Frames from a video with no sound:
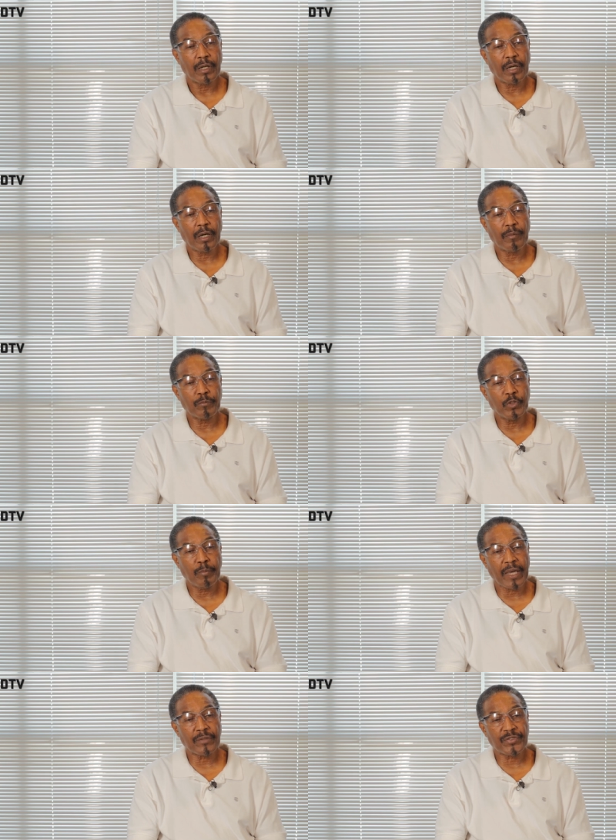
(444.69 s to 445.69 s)
Um, you
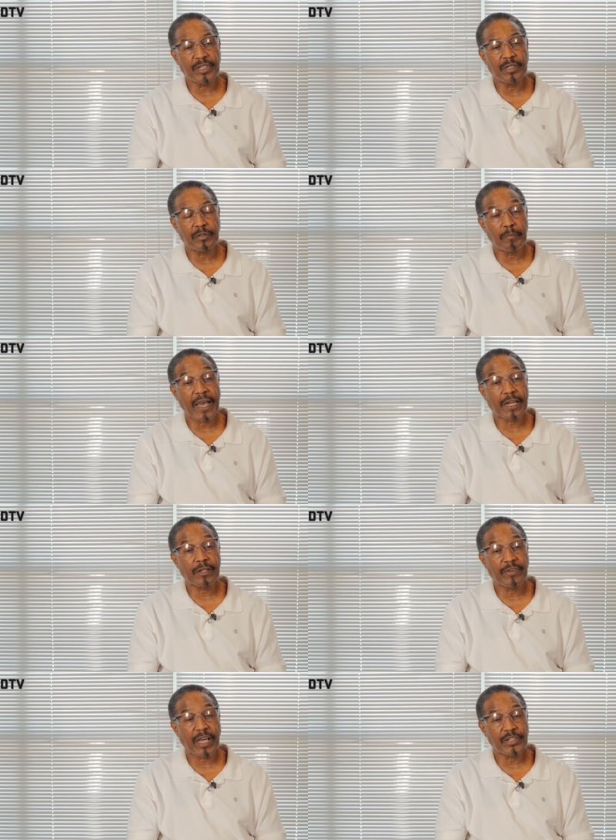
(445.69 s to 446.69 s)
might have seen it, The Battle
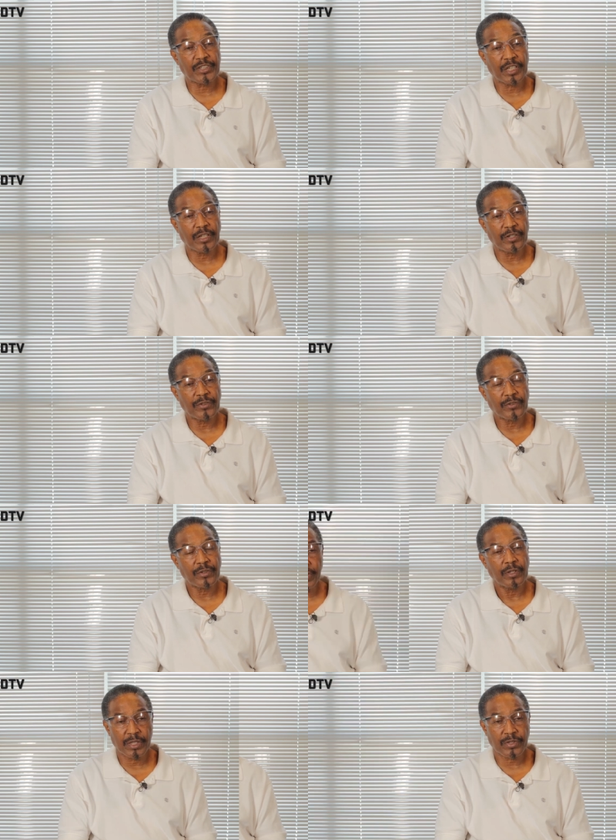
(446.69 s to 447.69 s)
of Algiers.
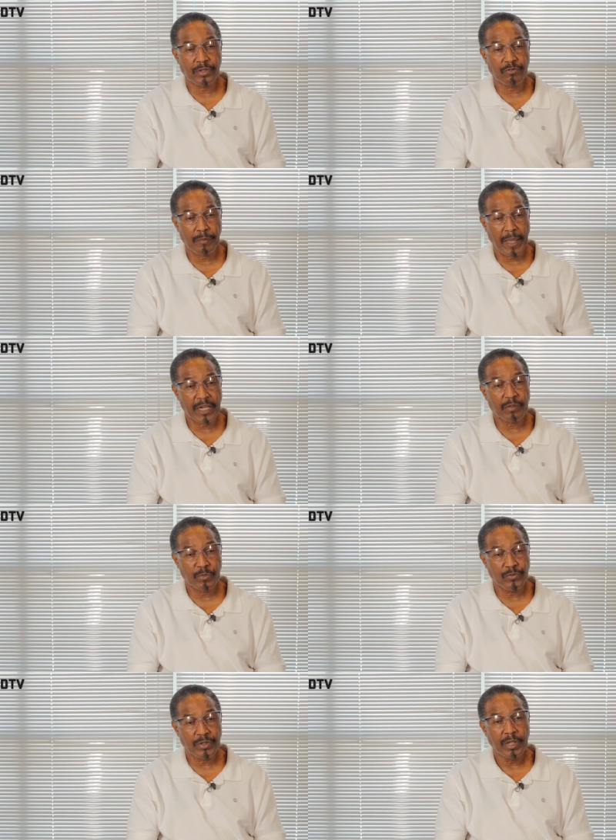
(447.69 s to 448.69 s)
It's a dramatic
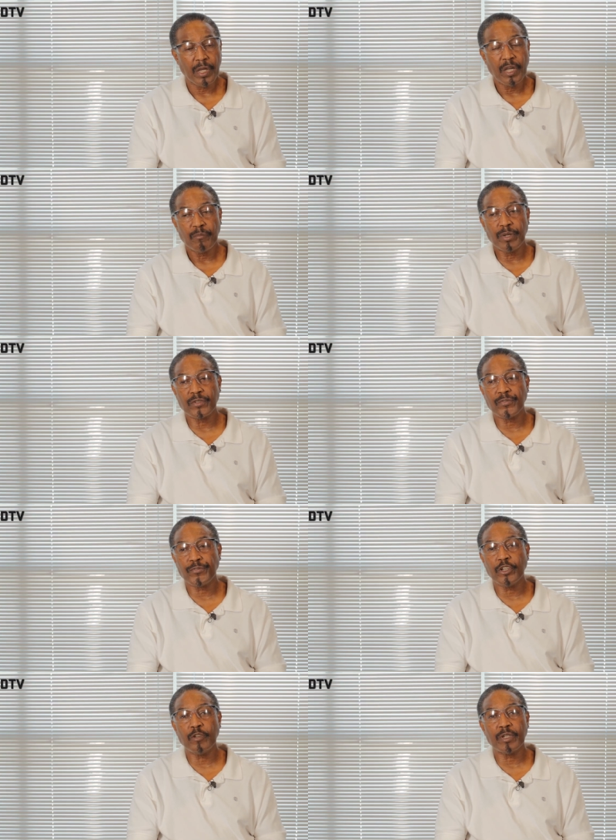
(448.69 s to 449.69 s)
movie, but it's
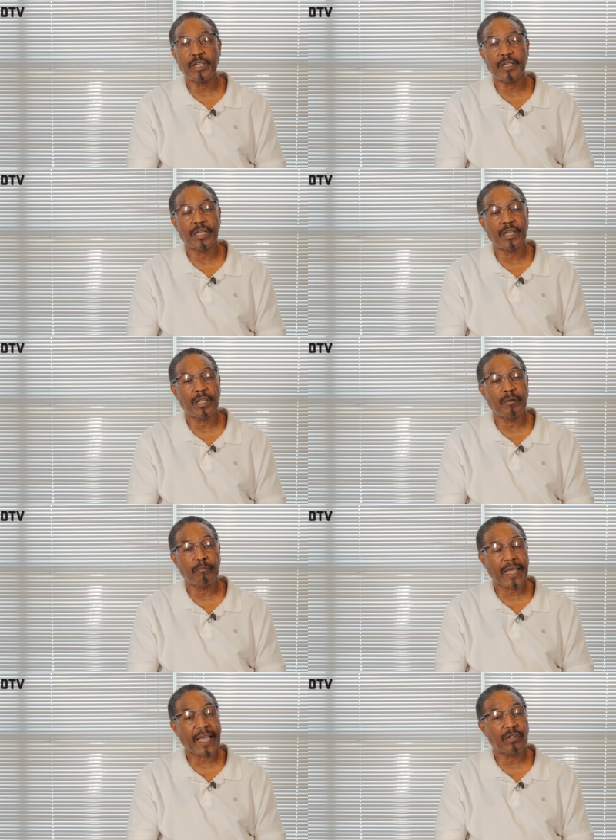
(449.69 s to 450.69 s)
filmed in, a, in, in,
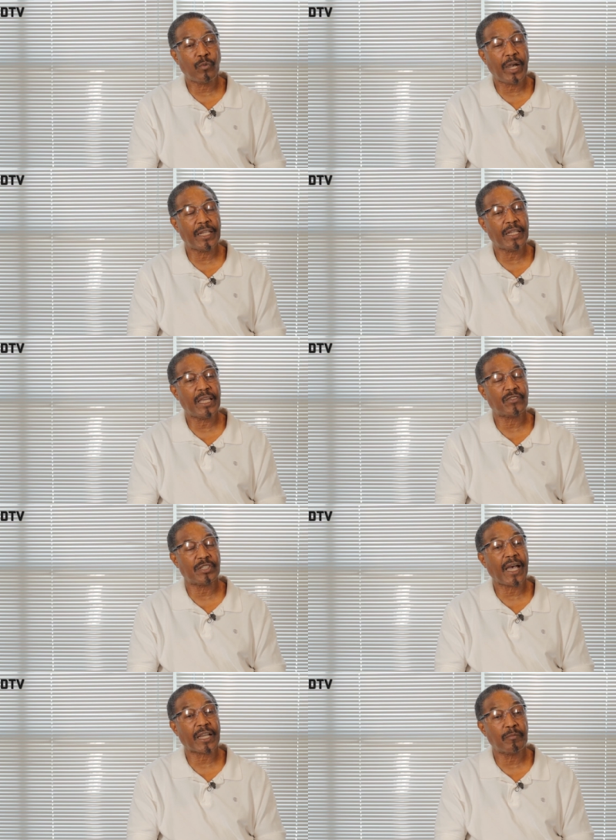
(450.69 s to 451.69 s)
black and white as a
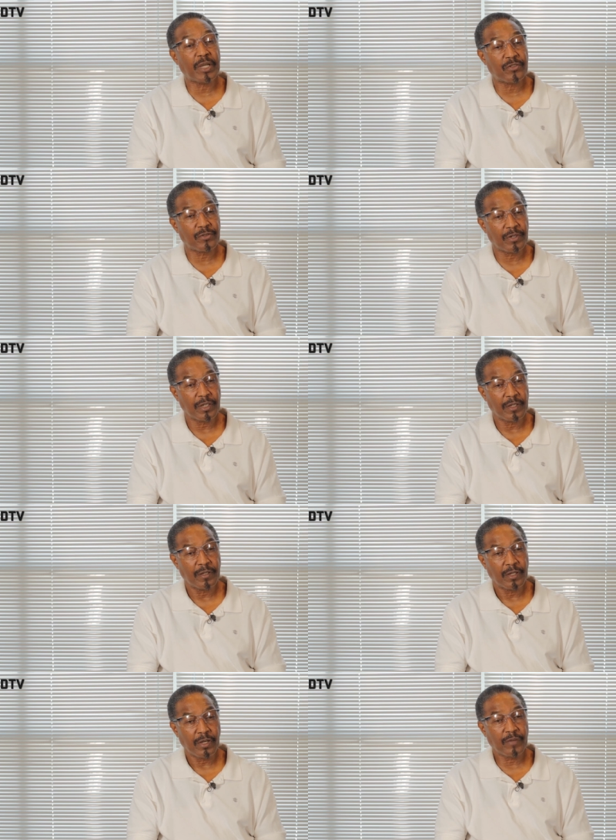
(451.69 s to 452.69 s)
documentary
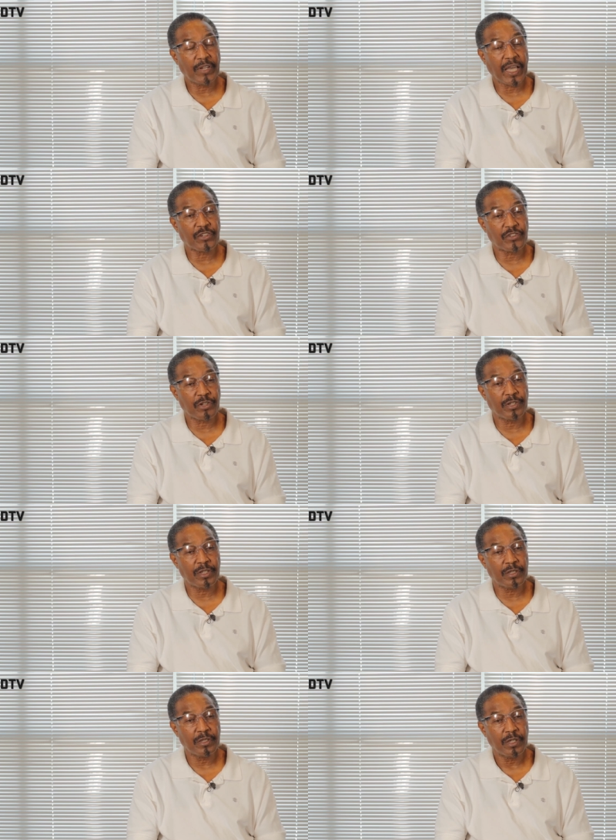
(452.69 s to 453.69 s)
of the
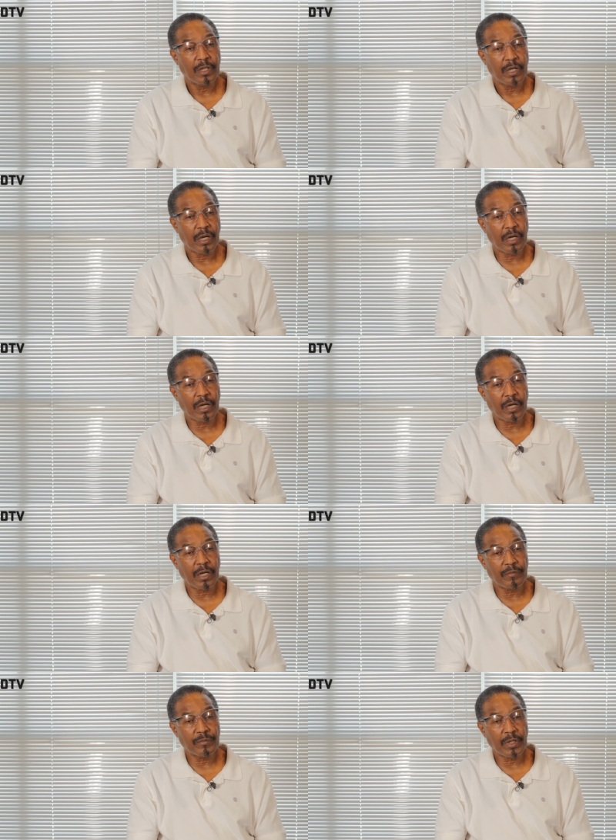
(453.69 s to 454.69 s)
Algerian
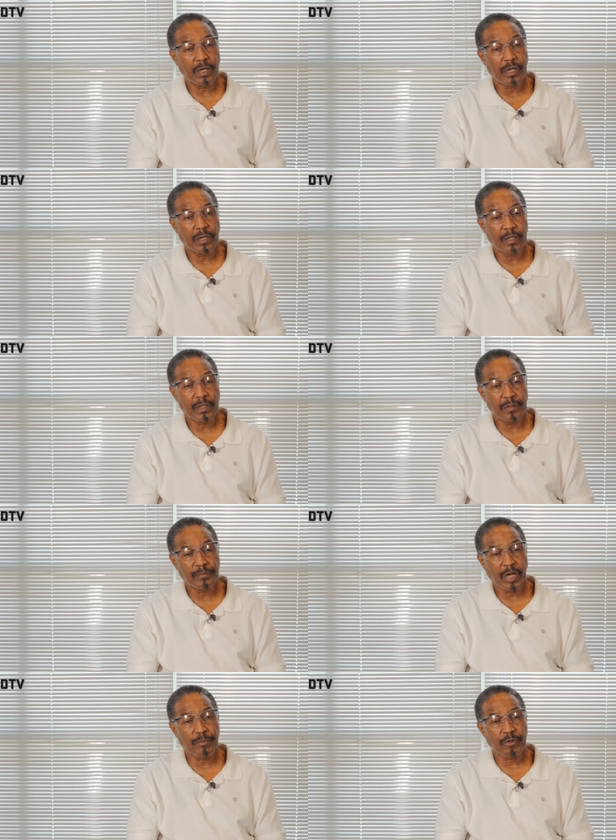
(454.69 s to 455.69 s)
uh, um, uh,
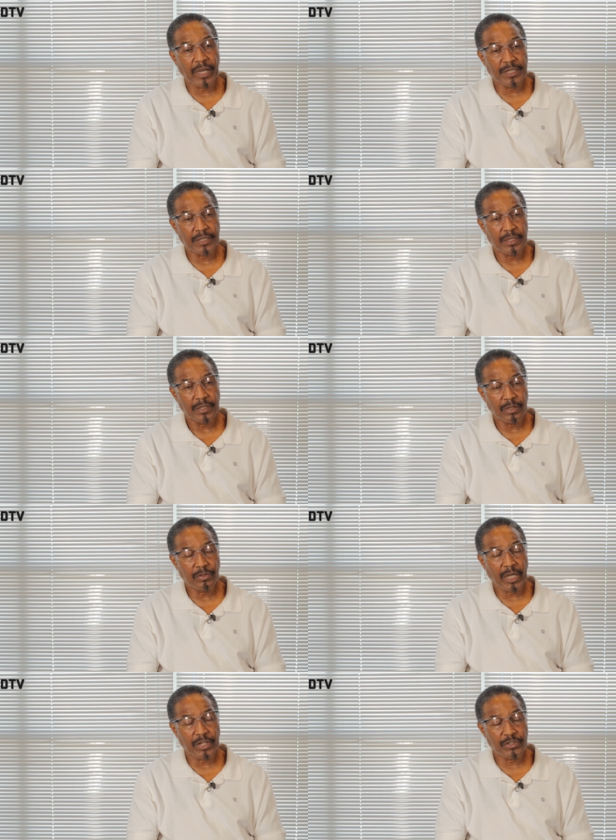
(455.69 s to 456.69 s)
um, uprising,
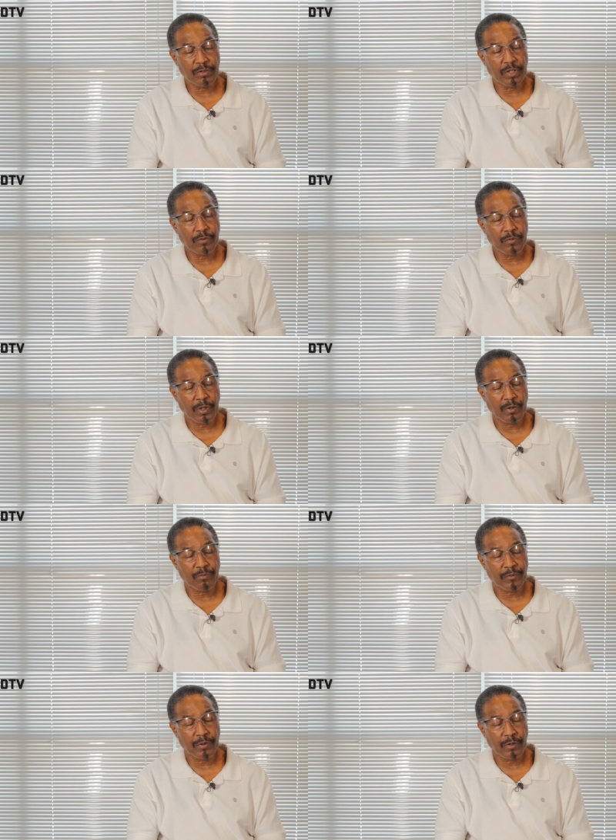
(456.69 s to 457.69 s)
the Algerian uh,
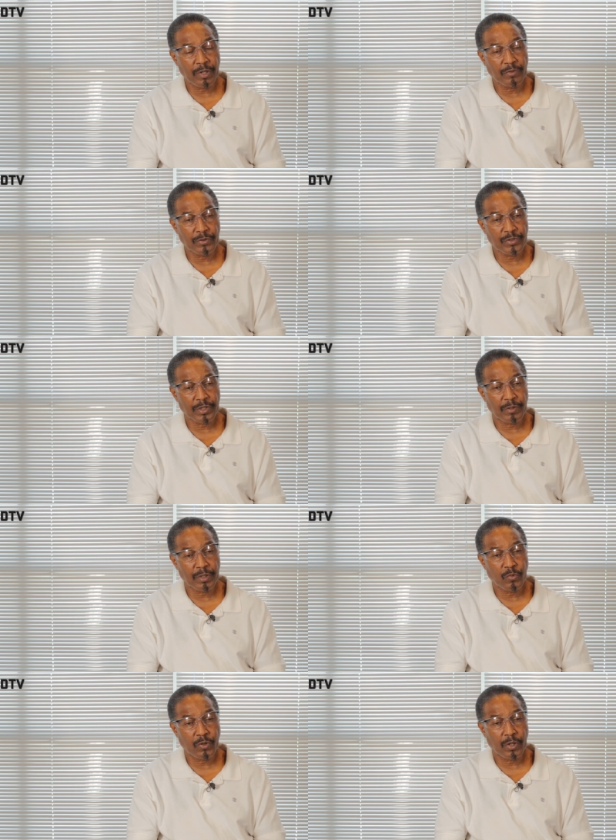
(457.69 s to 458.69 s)
Re
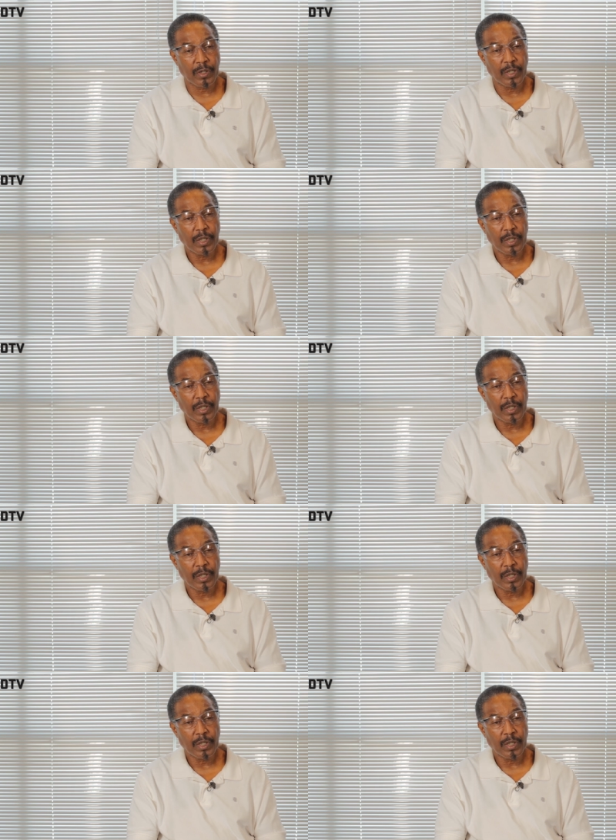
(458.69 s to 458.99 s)
Revolutionary War